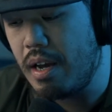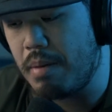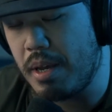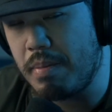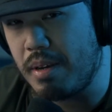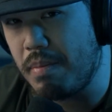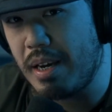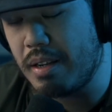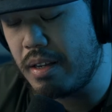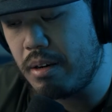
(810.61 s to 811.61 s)
and maybe
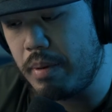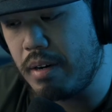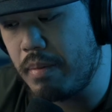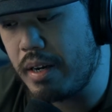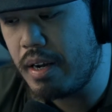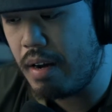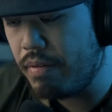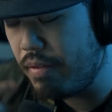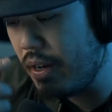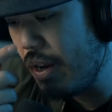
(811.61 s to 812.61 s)
make a little bit of money
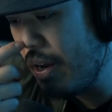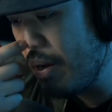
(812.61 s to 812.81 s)
off of it.